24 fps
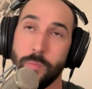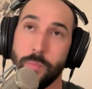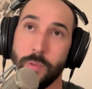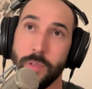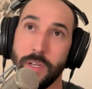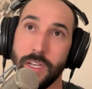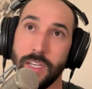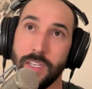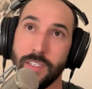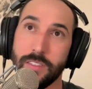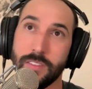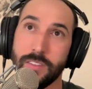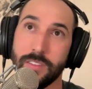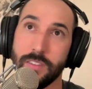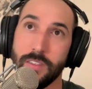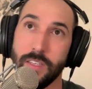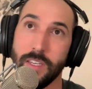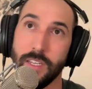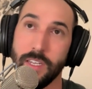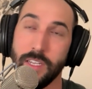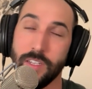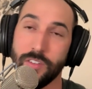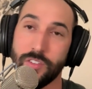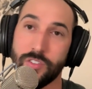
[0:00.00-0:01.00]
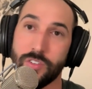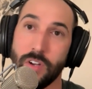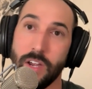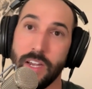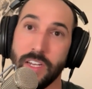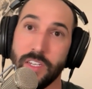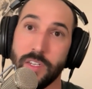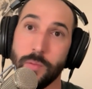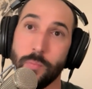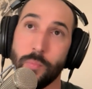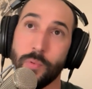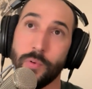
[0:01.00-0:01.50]
place that is
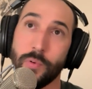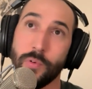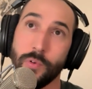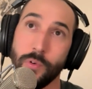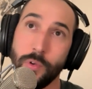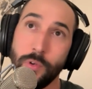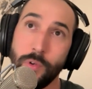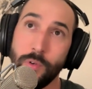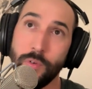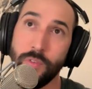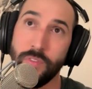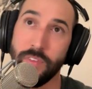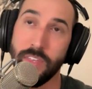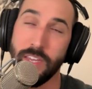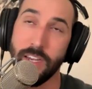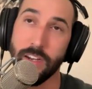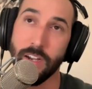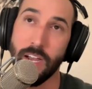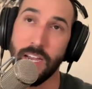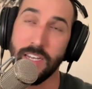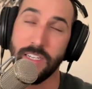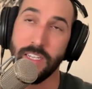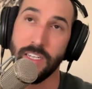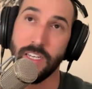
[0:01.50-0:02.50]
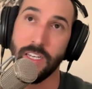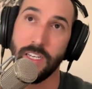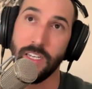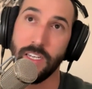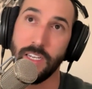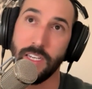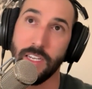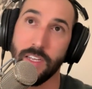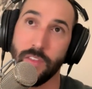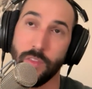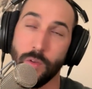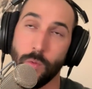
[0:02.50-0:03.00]
trying to prove their
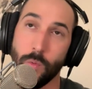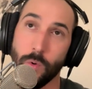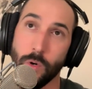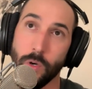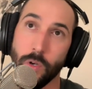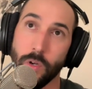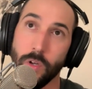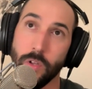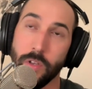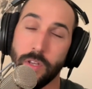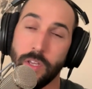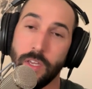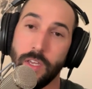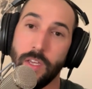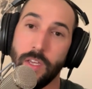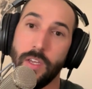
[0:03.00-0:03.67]
identity in the world